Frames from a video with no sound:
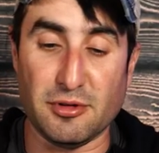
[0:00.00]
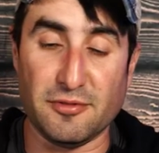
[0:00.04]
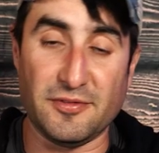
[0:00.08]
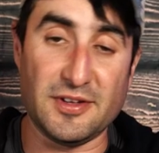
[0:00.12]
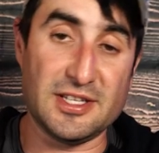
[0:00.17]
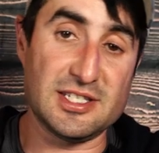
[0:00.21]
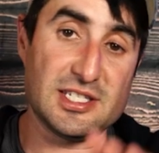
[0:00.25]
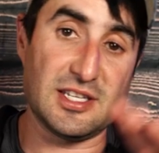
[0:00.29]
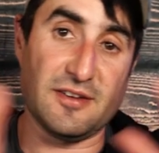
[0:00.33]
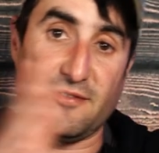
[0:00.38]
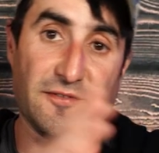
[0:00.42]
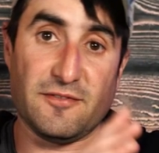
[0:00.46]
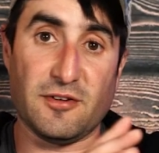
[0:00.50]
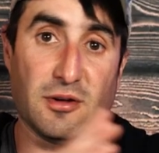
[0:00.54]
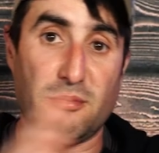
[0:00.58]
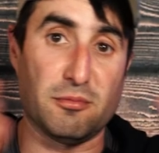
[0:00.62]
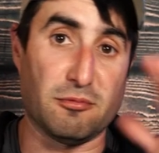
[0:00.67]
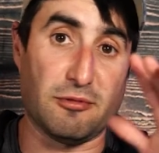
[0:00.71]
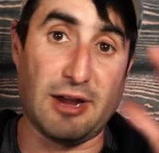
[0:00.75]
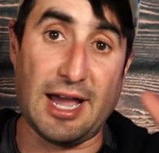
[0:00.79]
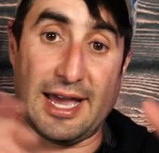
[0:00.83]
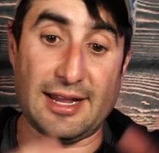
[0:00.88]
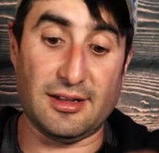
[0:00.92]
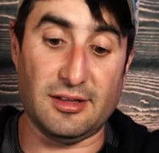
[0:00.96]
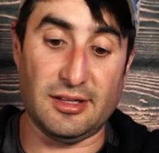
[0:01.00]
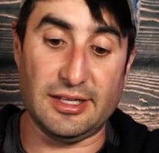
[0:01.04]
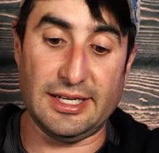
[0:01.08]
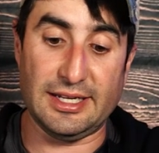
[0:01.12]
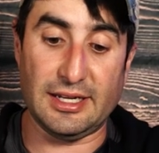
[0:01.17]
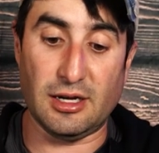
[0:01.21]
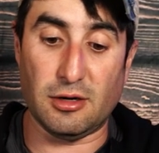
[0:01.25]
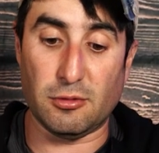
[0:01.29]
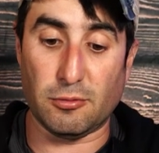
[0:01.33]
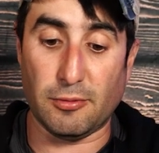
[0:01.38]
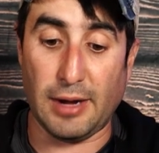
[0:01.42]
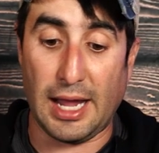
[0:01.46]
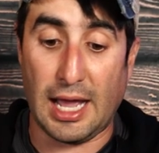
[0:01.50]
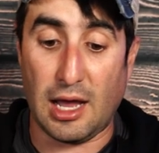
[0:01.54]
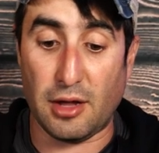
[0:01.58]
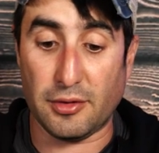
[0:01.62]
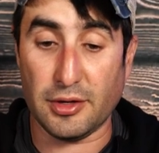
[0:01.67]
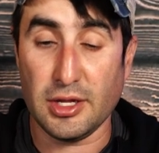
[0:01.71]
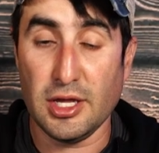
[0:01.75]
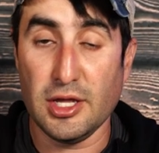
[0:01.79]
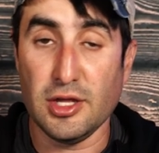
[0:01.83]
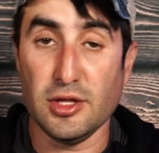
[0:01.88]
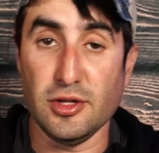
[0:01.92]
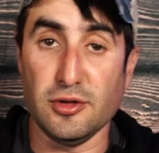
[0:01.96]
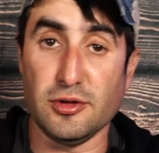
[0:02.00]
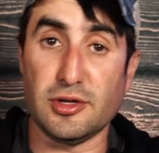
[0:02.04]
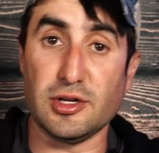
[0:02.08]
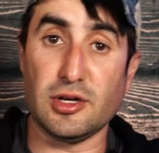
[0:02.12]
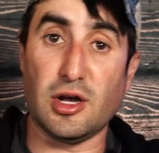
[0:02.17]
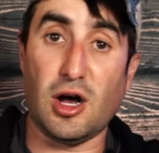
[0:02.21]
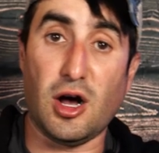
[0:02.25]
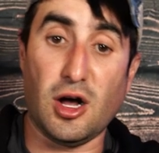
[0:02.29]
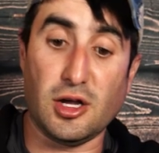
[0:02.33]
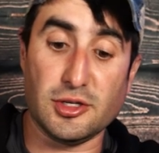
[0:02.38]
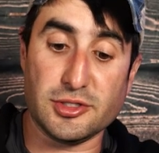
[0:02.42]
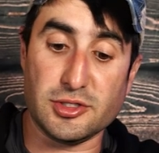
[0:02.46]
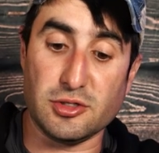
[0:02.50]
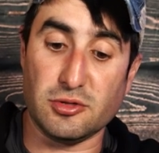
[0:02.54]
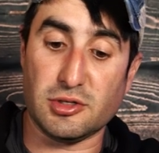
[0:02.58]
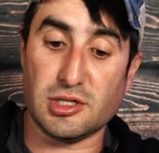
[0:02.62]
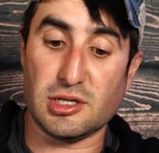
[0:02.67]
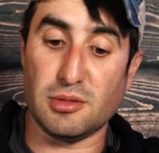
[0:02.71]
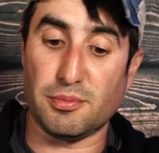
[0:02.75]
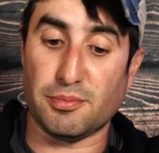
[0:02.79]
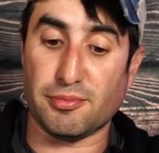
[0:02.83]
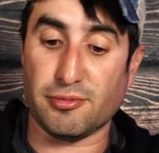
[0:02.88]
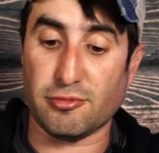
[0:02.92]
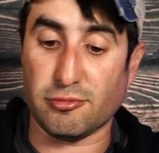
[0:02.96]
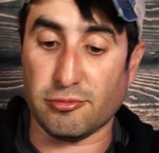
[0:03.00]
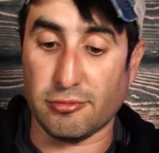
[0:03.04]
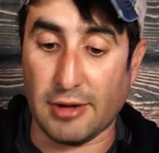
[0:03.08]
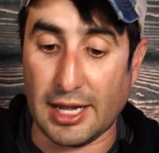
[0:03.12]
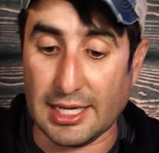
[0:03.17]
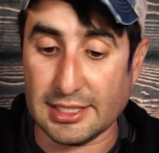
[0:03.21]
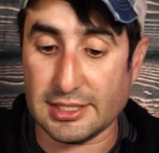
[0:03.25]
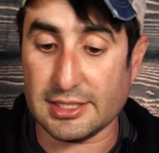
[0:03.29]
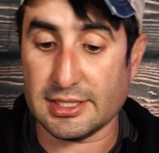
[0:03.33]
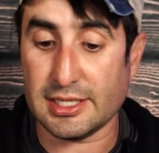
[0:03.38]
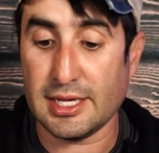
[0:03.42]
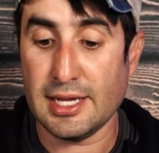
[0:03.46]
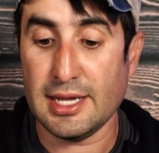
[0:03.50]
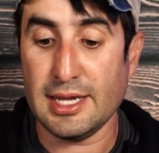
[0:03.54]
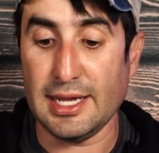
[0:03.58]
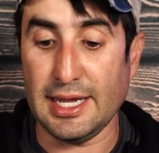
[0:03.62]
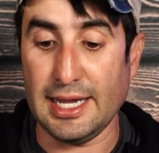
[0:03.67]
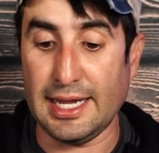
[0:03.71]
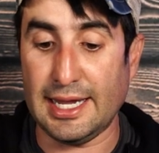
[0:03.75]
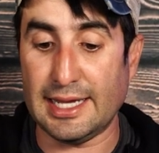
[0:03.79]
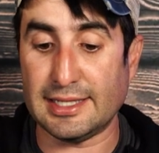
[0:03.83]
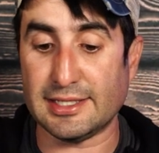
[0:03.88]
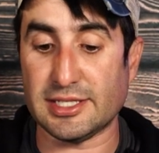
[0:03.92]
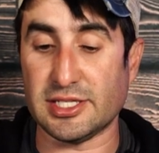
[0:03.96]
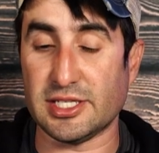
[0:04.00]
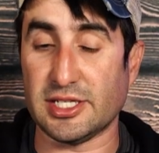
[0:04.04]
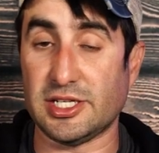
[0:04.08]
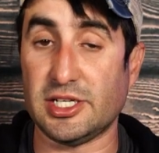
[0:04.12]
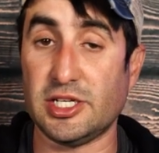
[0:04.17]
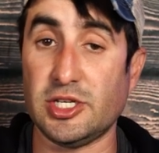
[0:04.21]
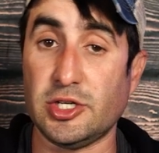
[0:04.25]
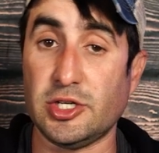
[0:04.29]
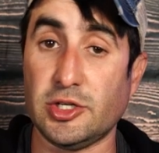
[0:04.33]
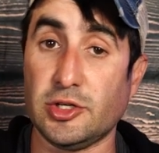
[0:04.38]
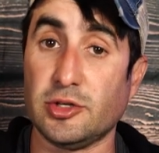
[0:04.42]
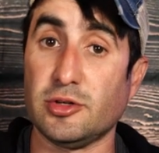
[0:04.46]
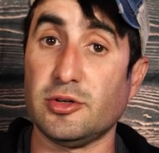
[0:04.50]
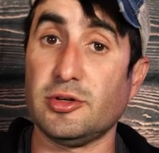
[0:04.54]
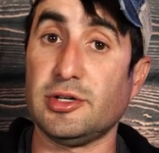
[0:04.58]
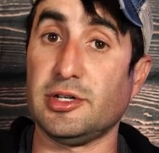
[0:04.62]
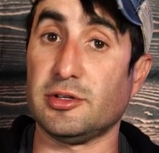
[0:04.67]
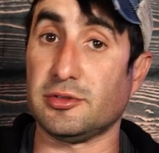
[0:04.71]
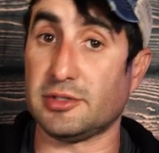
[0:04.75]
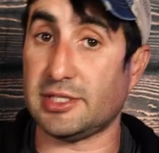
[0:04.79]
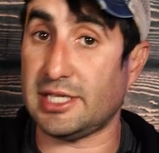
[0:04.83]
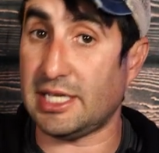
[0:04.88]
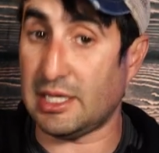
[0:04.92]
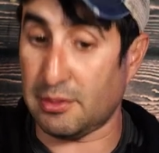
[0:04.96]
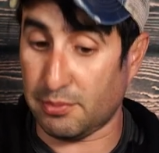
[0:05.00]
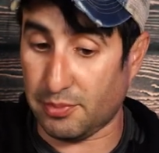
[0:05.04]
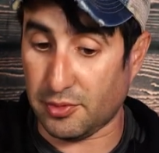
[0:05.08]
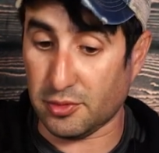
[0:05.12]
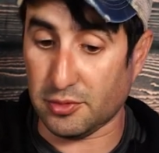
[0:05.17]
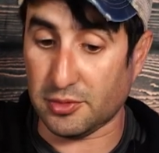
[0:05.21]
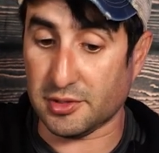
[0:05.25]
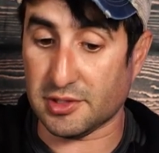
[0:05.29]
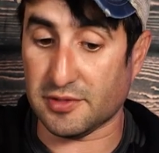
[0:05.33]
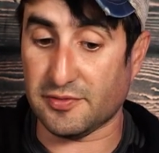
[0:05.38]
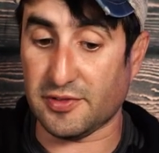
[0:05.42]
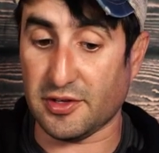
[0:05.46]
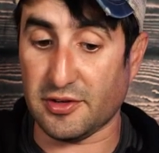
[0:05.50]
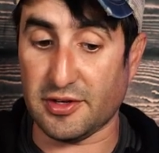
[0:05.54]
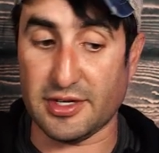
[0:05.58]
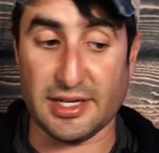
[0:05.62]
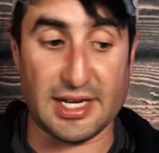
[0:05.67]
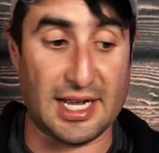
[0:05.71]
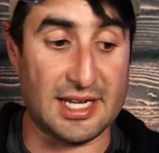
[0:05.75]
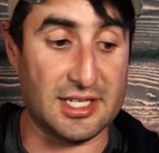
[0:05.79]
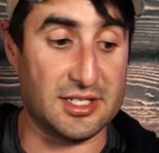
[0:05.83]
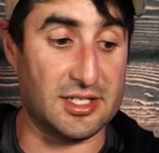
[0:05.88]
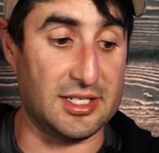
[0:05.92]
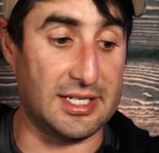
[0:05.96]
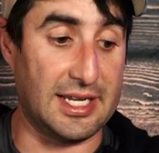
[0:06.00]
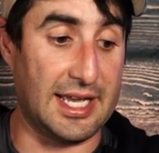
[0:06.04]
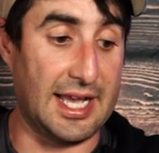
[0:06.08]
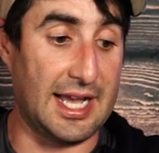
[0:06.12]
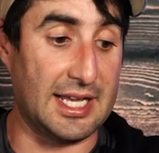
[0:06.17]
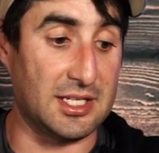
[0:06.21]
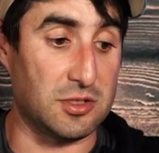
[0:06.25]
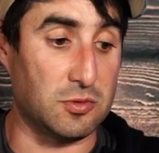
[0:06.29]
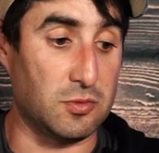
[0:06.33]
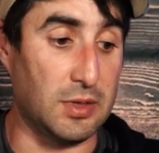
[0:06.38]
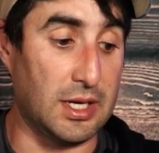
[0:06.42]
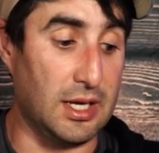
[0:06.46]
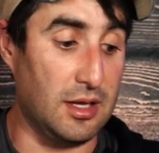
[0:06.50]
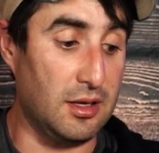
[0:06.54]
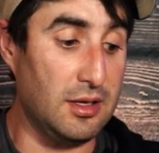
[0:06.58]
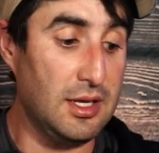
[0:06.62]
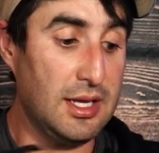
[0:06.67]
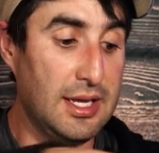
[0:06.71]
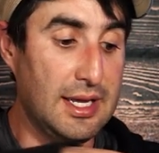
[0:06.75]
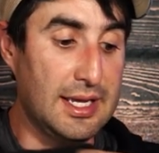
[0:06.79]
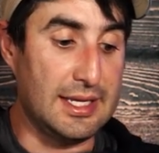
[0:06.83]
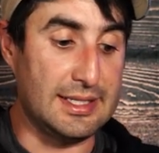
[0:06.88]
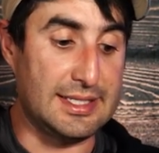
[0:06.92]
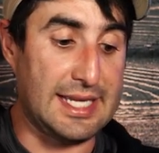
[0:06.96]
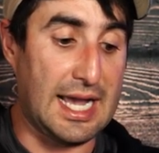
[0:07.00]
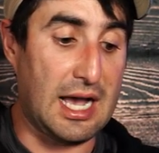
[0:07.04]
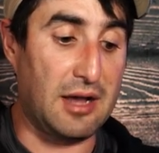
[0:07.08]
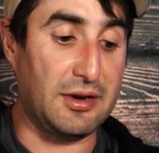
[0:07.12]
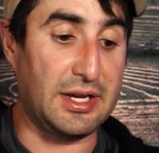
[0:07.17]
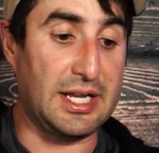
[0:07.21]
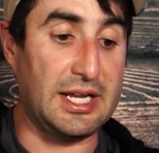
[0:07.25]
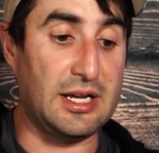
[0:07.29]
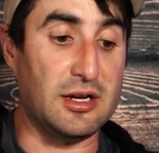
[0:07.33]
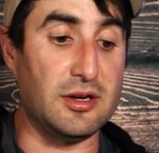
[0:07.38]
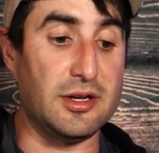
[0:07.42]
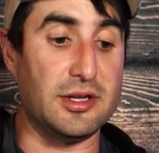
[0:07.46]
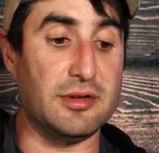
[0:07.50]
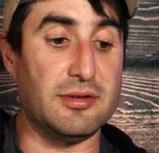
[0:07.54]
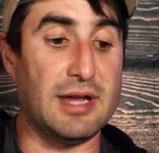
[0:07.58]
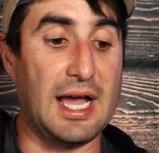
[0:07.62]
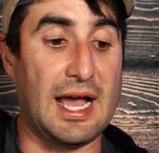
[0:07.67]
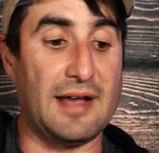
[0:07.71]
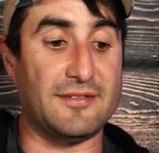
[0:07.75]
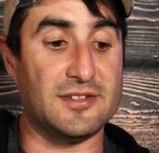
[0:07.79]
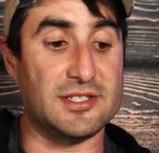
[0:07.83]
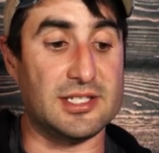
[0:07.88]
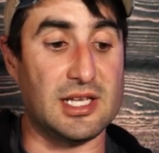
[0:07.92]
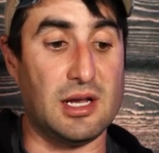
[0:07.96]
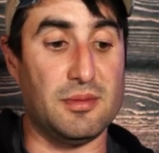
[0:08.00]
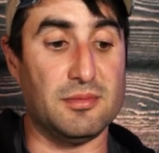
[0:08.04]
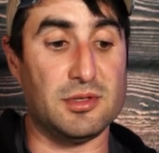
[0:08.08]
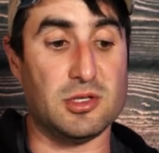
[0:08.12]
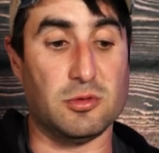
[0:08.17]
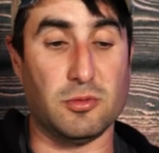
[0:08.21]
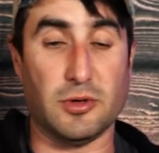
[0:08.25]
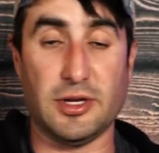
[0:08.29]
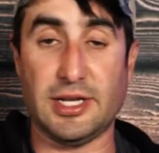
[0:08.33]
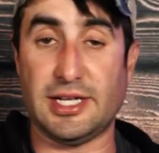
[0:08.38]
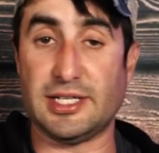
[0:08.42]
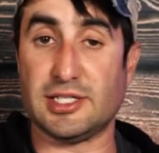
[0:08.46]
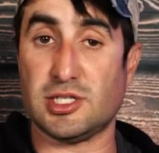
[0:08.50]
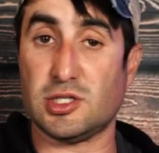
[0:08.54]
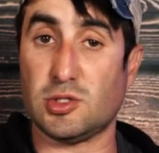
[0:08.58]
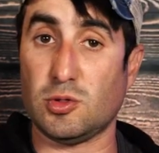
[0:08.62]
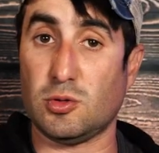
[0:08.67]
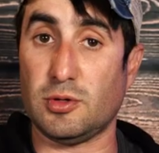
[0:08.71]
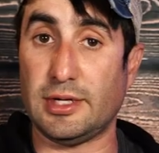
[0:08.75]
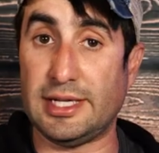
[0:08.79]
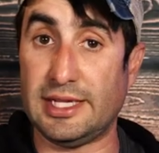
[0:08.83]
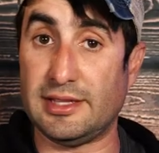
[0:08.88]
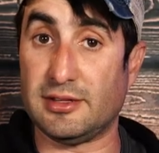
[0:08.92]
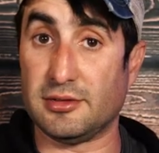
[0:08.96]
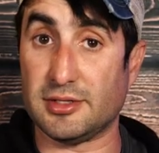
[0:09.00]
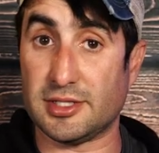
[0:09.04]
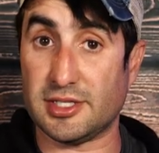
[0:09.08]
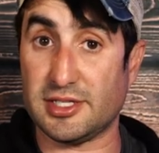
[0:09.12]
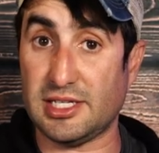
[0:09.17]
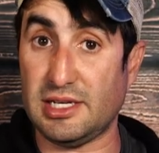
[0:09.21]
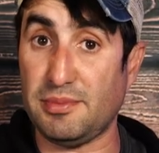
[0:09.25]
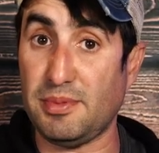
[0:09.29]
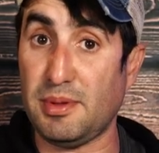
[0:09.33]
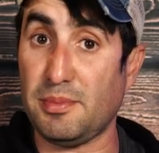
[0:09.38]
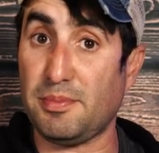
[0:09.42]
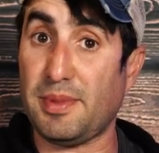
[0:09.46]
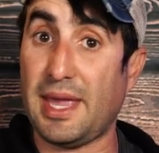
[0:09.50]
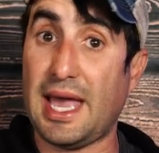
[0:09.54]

prevents it from rattling around. You can also compress and secure your tent poles very nicely as well. Down here you have some to where you can store either a sleeping